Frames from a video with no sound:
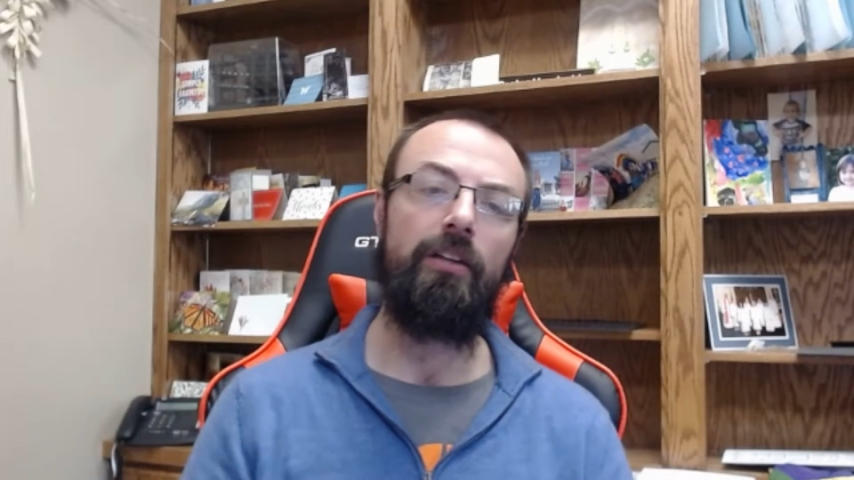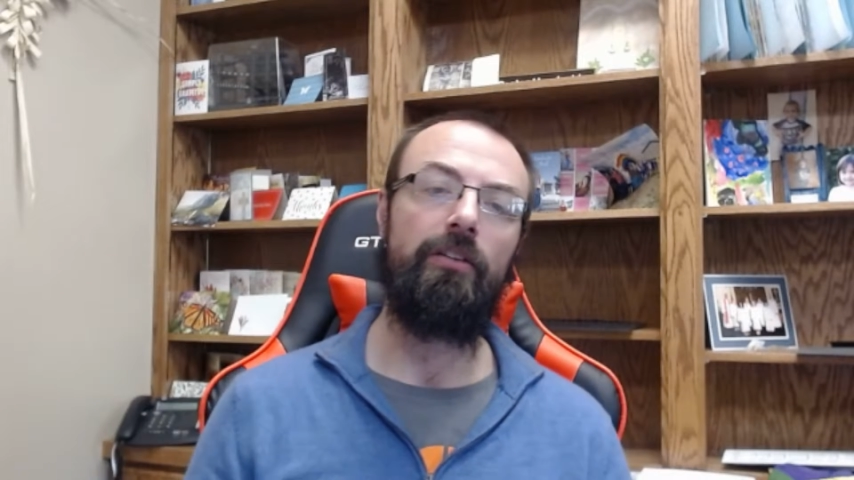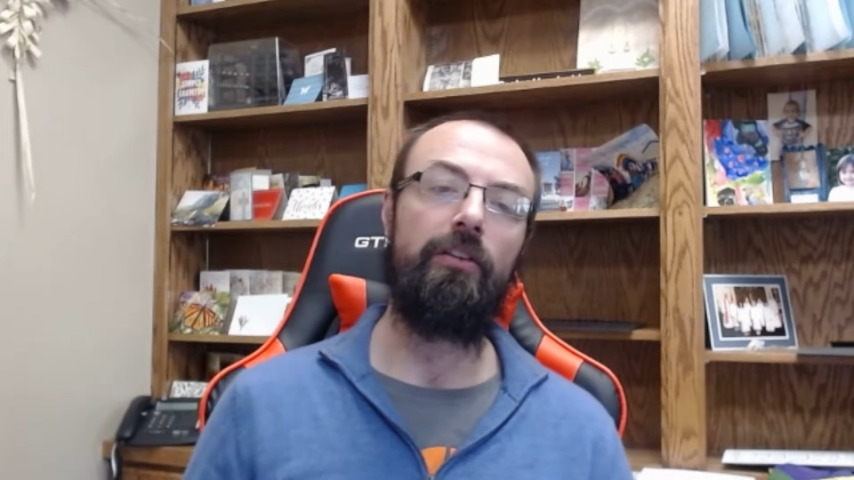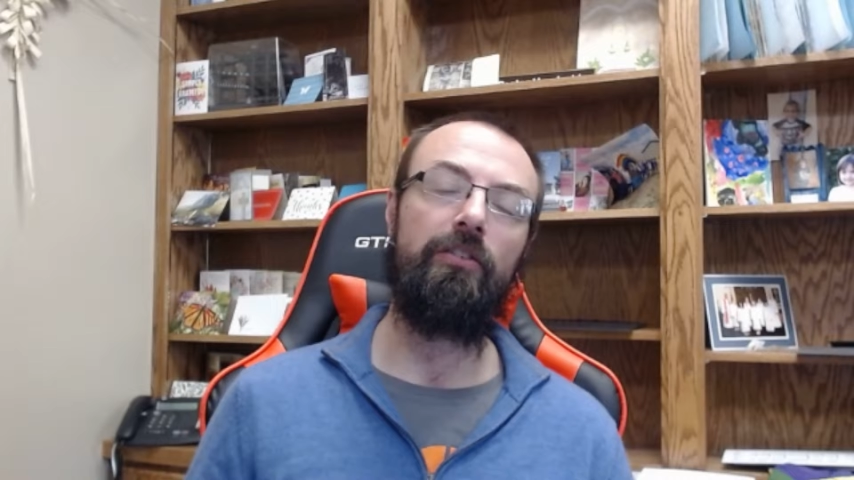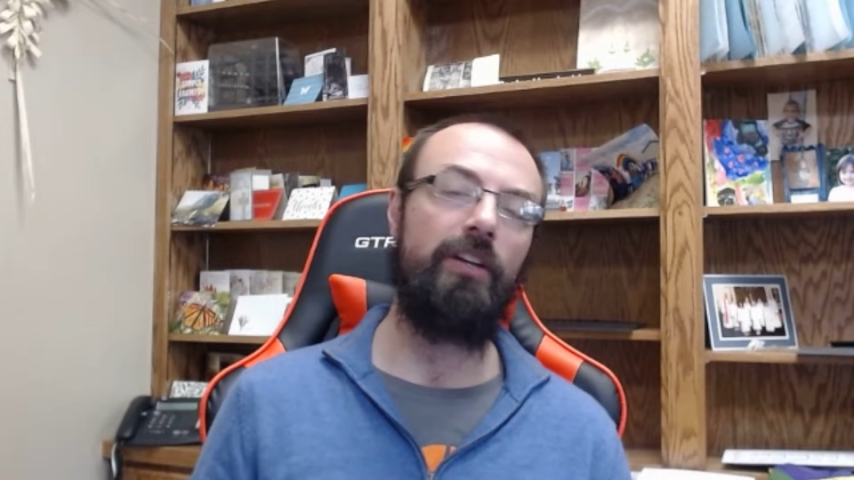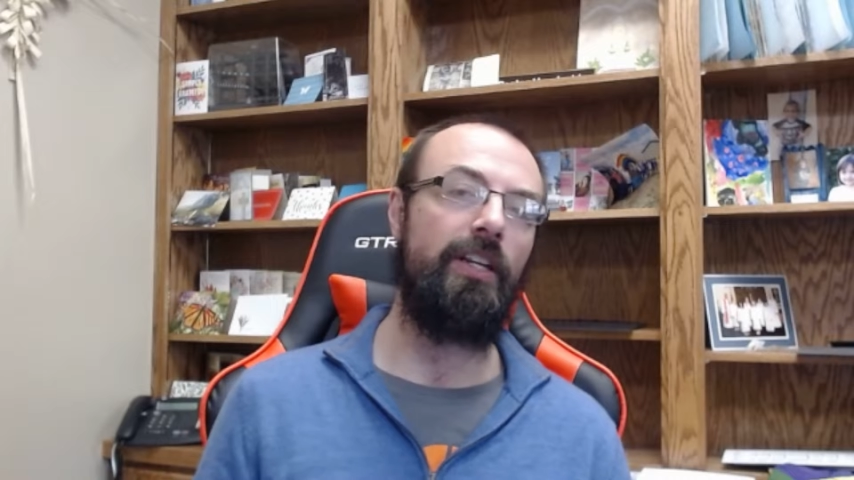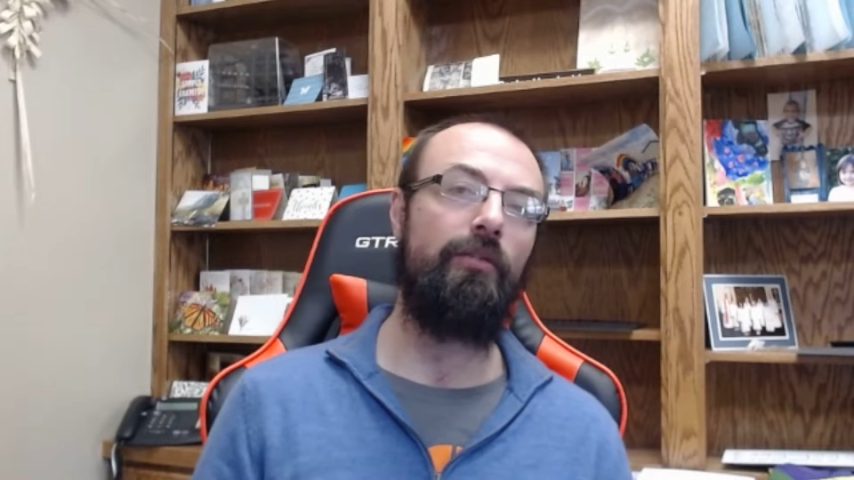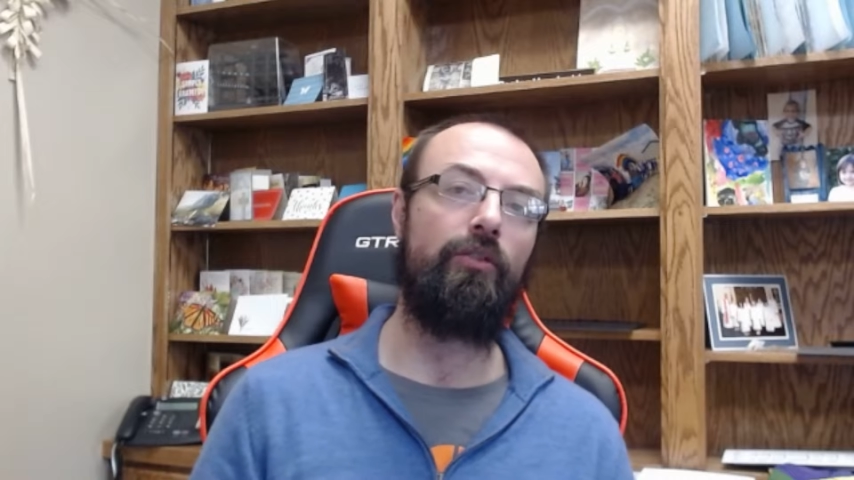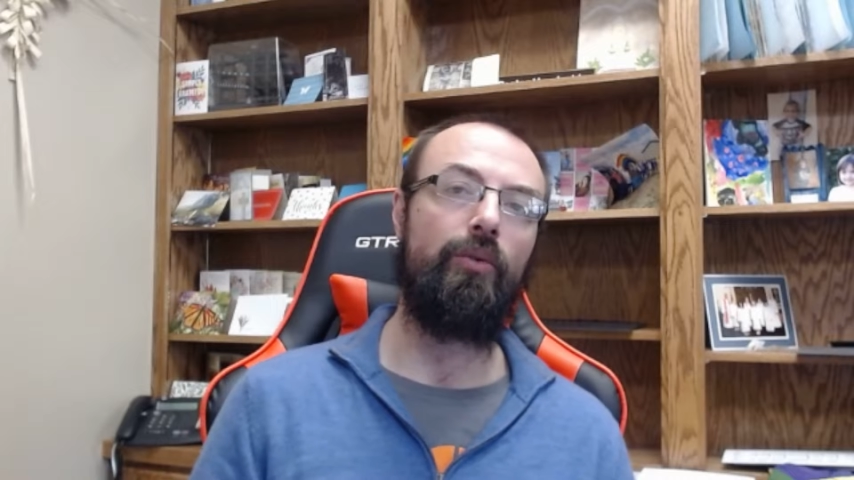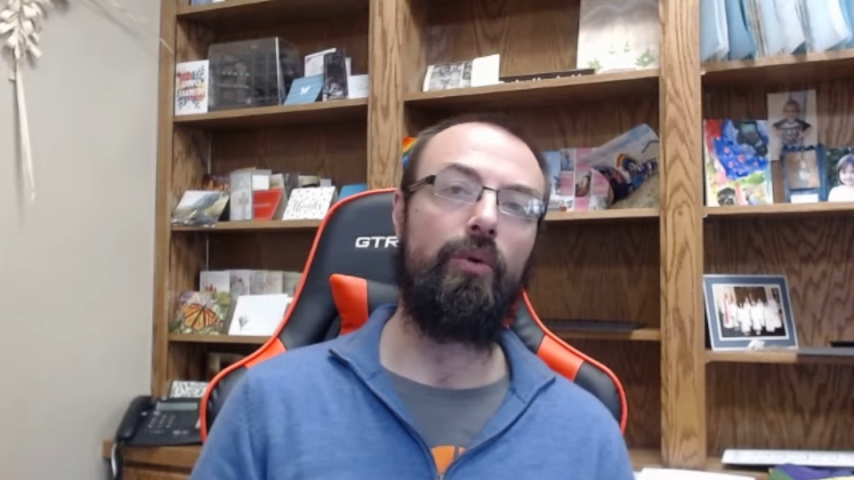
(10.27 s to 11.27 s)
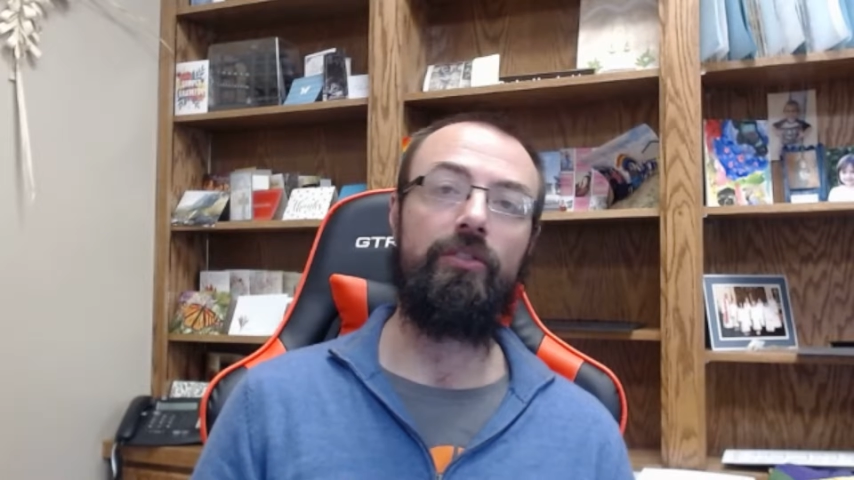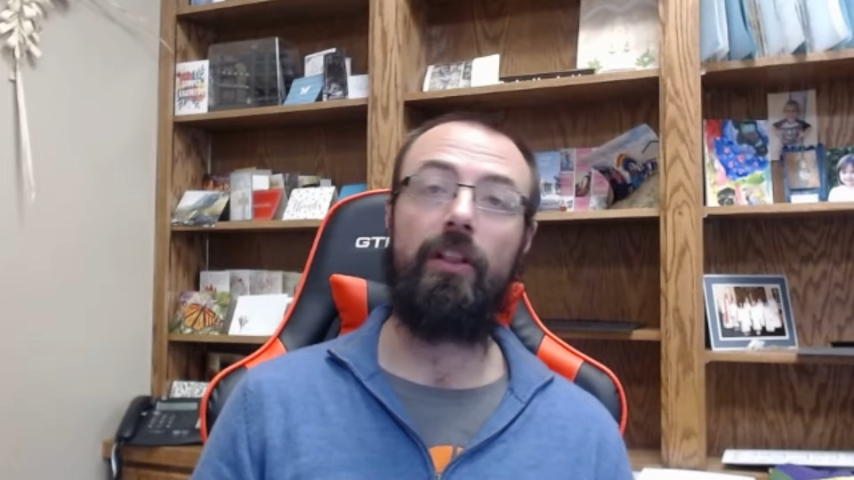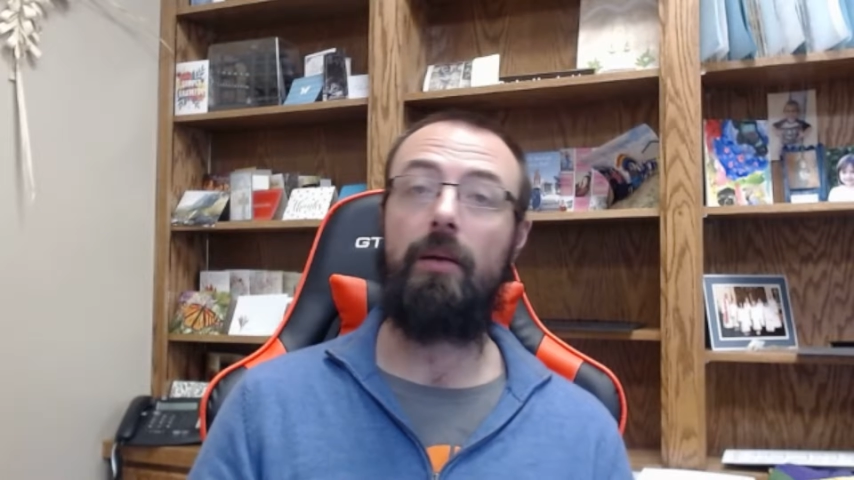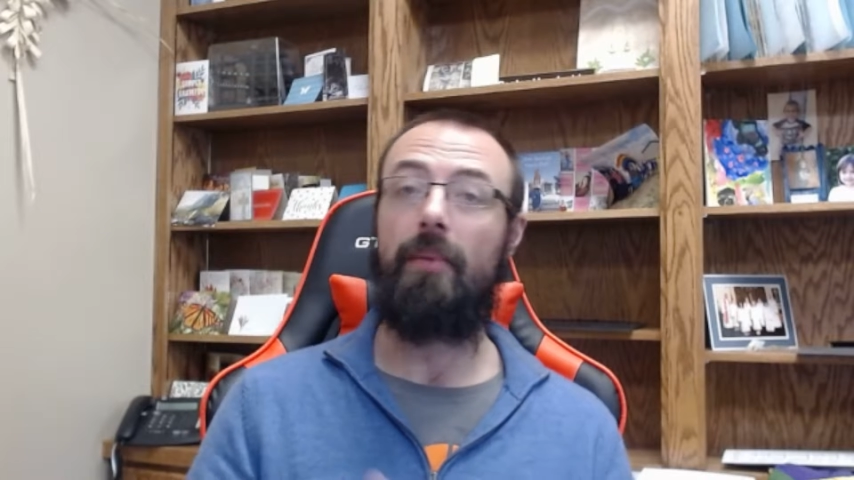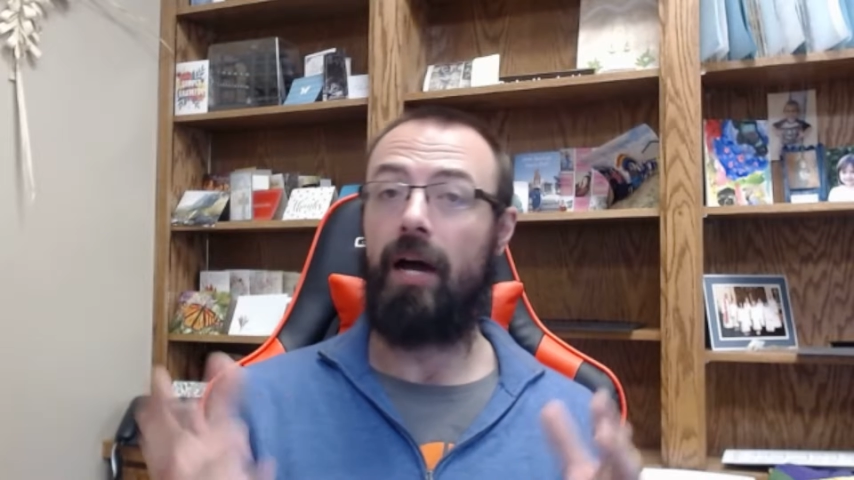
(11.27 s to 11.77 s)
to the city of Jerusalem